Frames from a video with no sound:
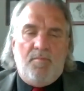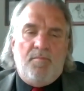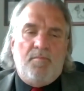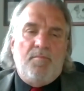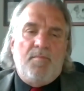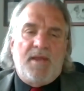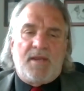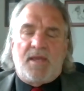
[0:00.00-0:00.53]

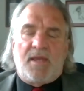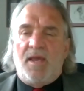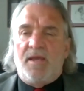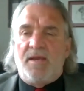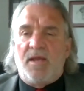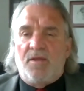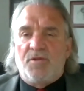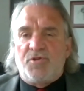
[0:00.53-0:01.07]
Medicaid
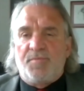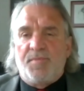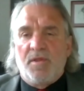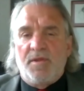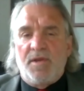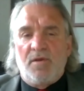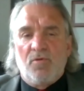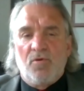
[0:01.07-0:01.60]

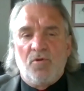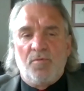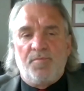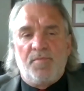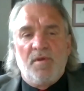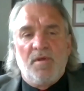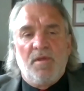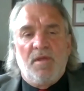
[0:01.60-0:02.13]
eligibility group
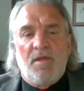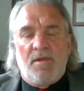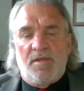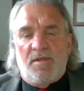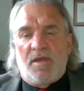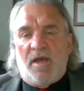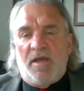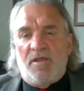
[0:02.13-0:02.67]

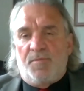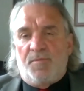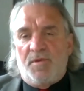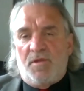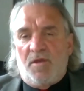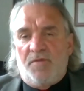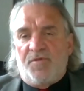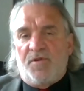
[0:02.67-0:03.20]
designed
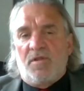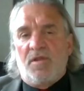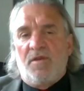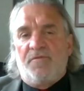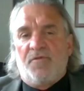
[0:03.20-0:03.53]
specifically